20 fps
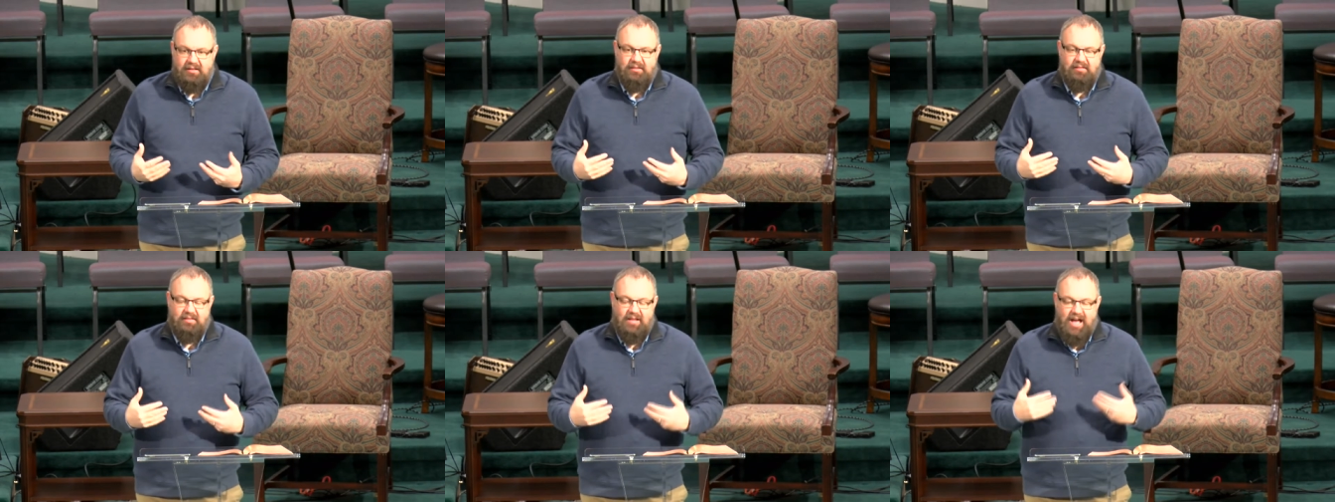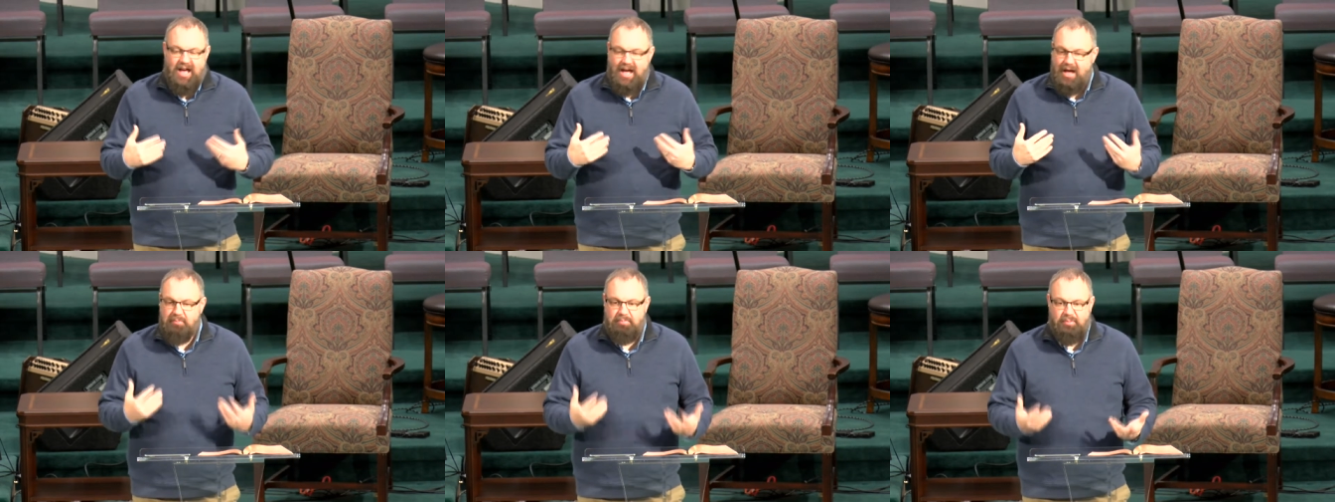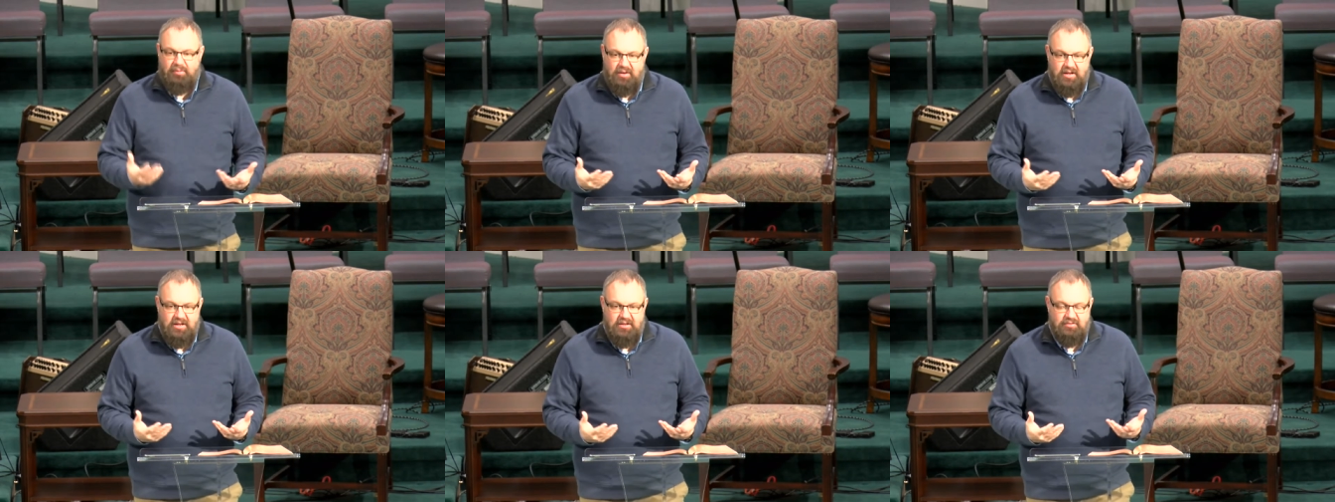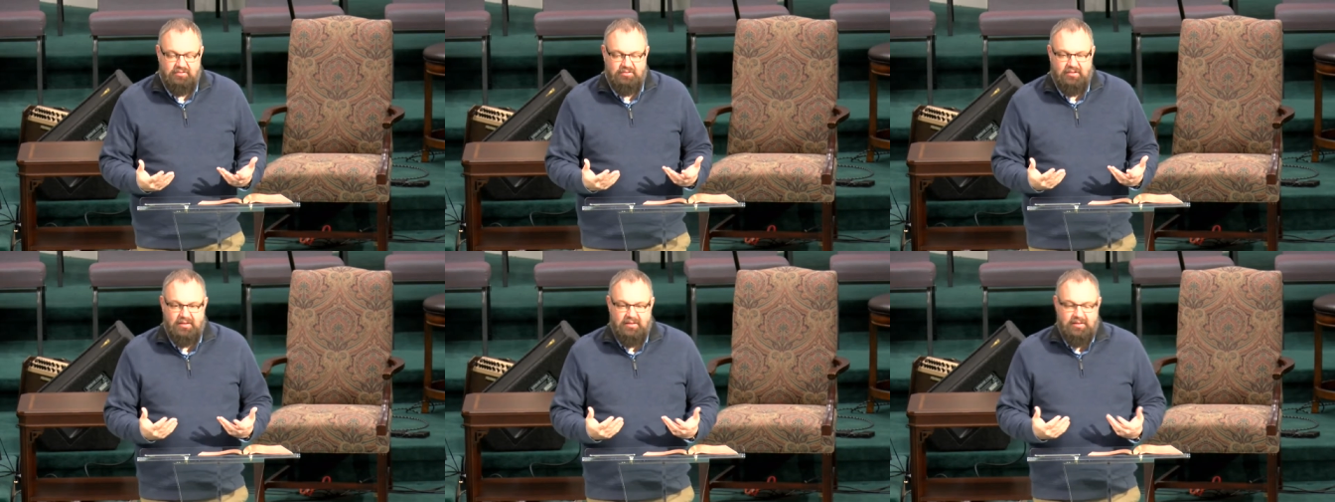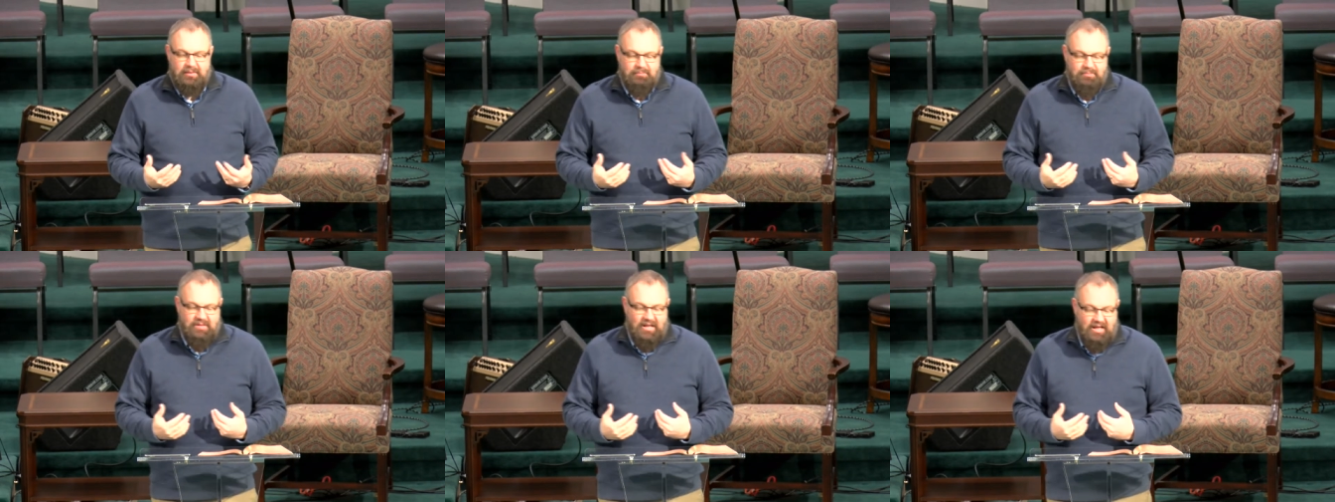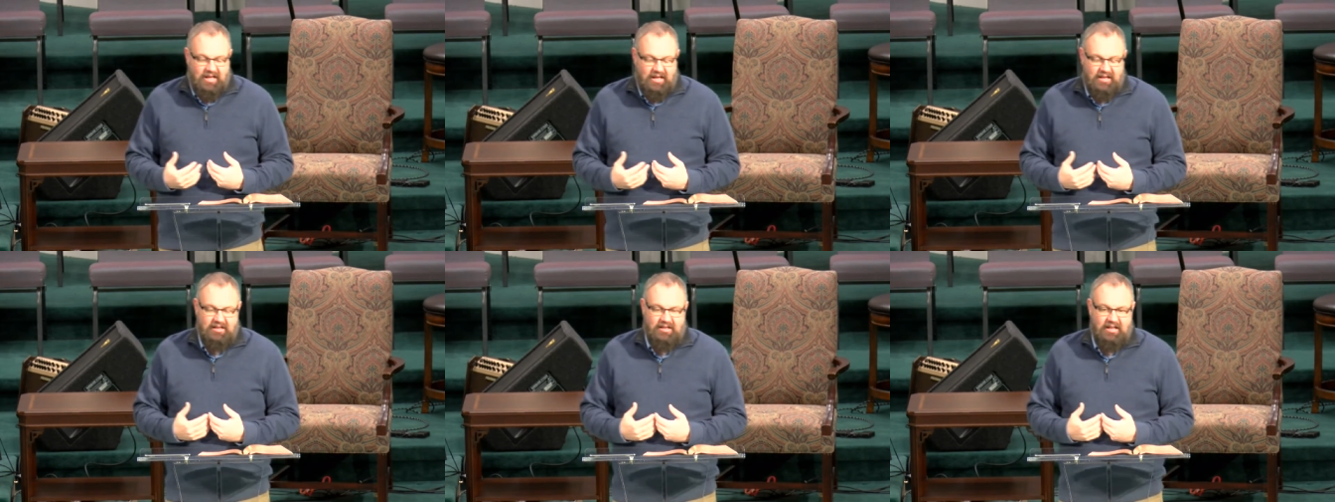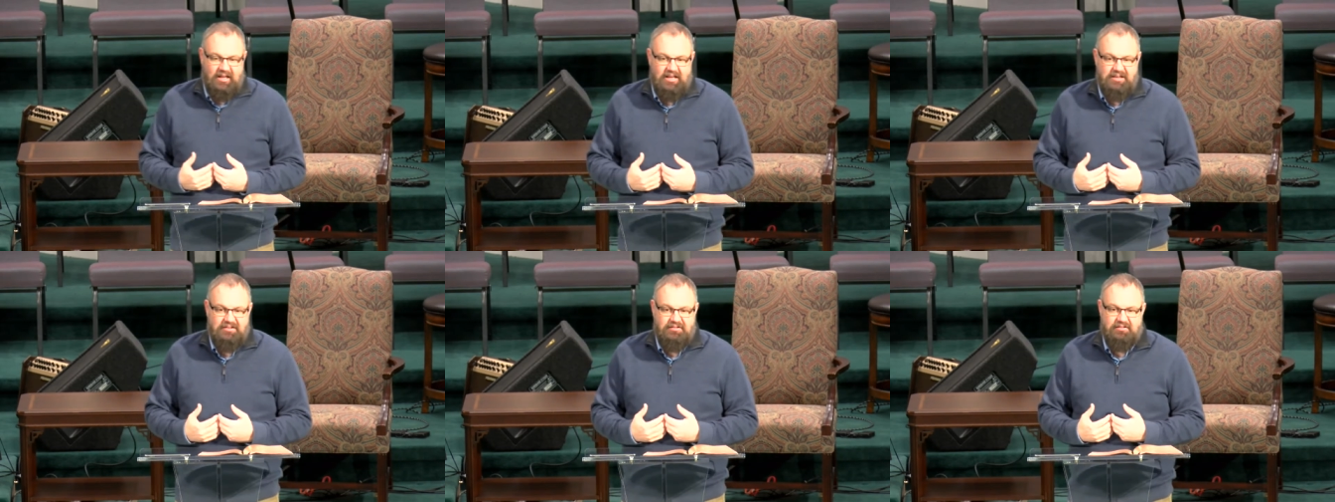the high priest, and
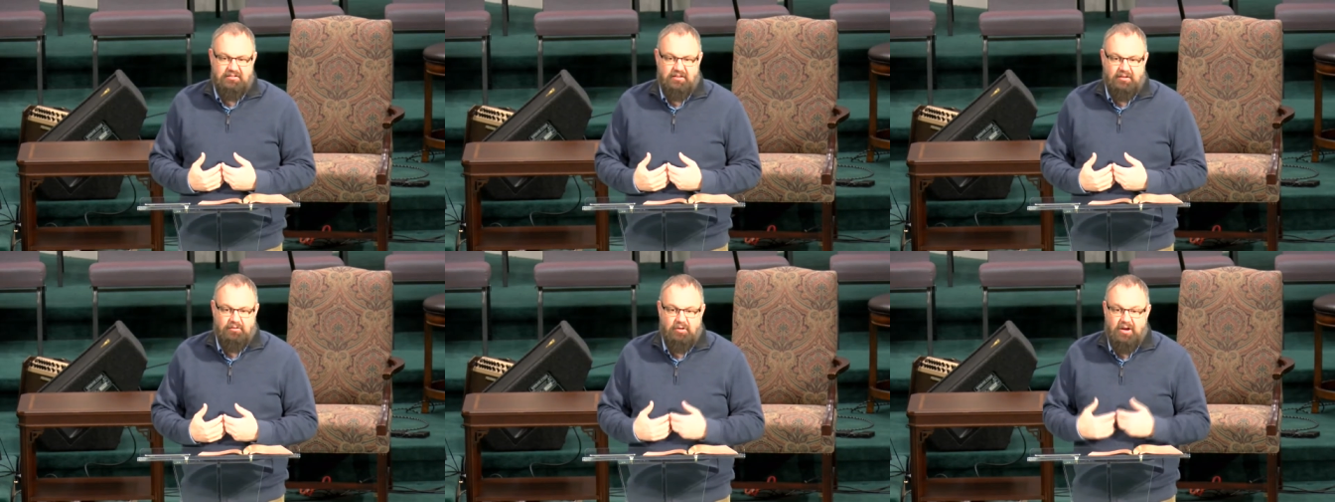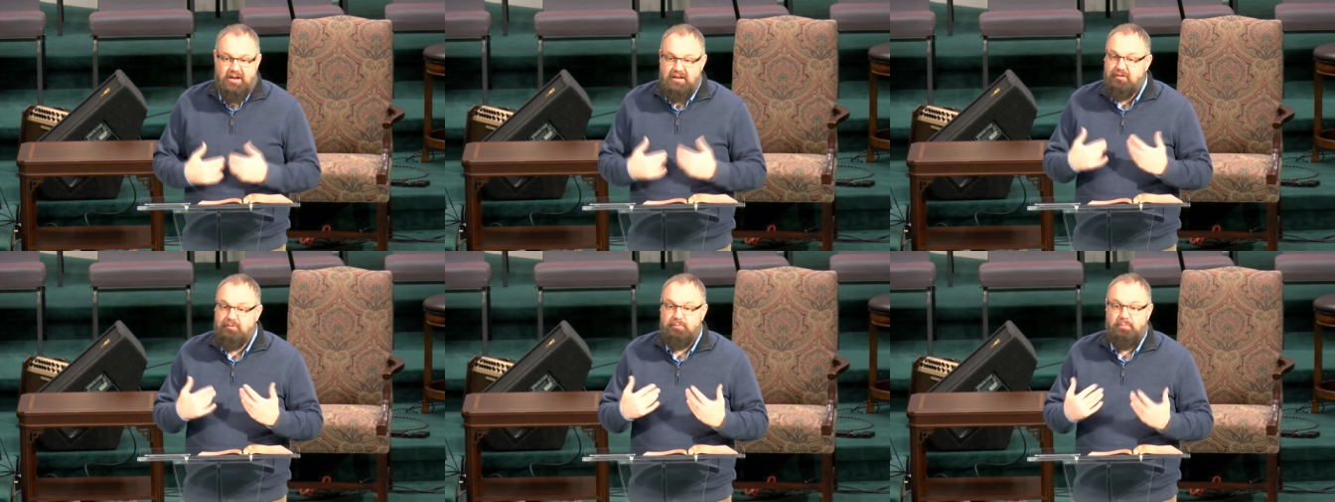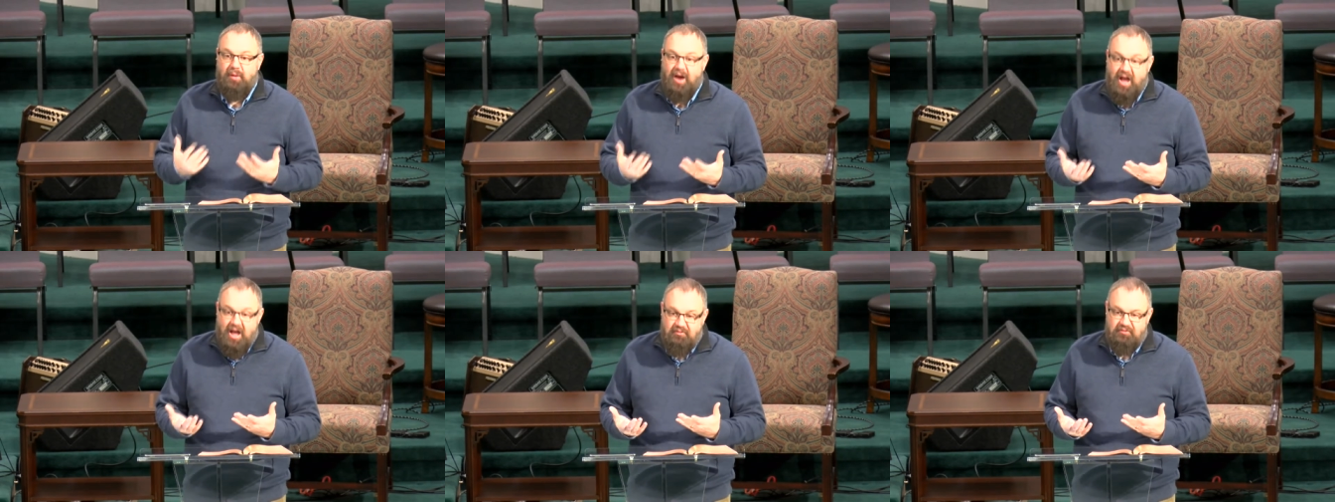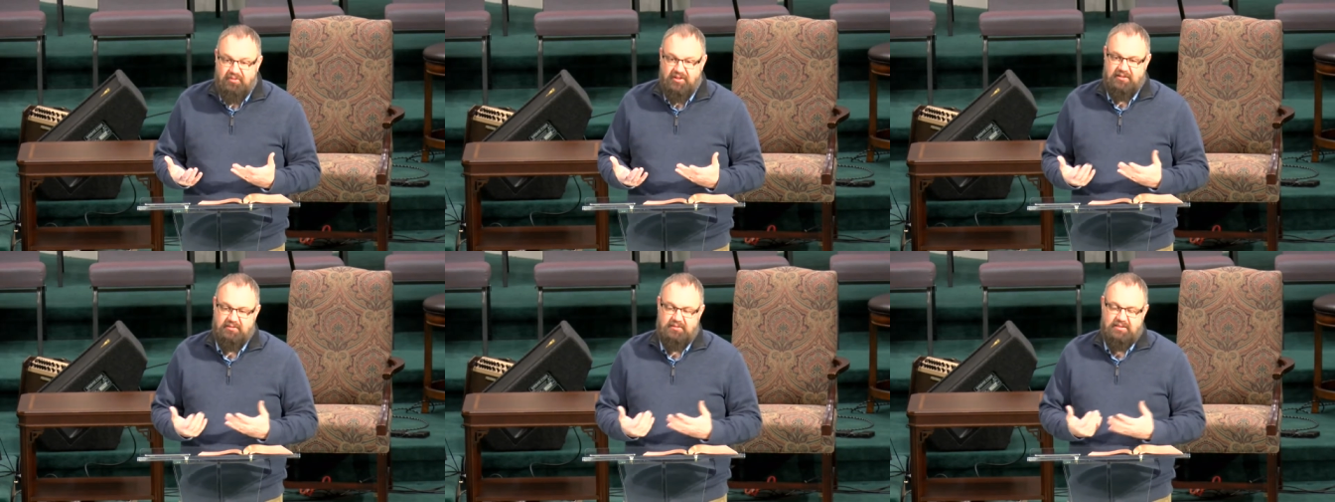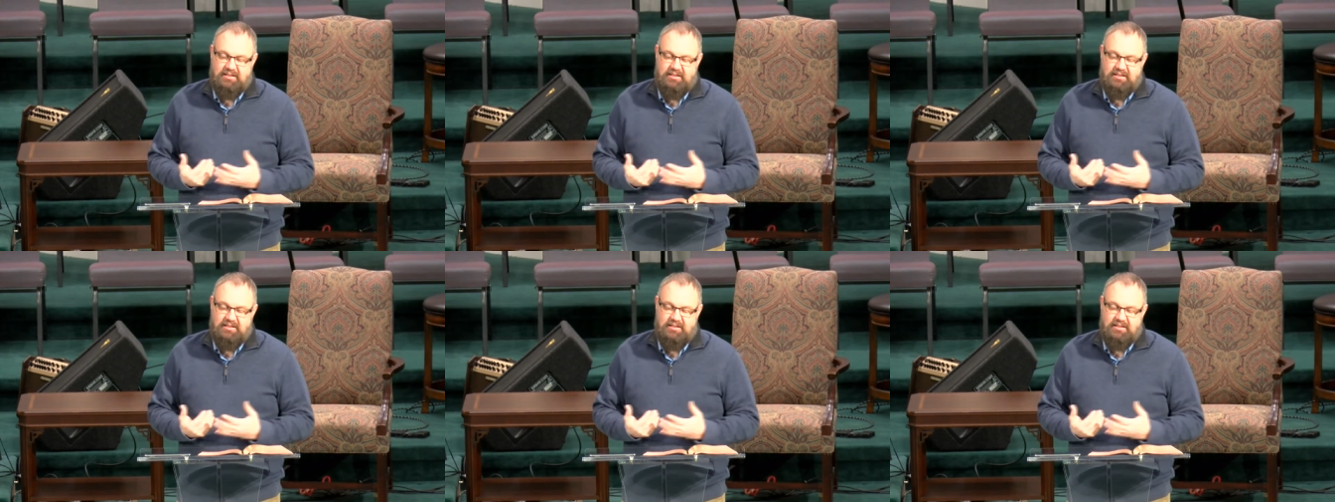he's the greatest prophet.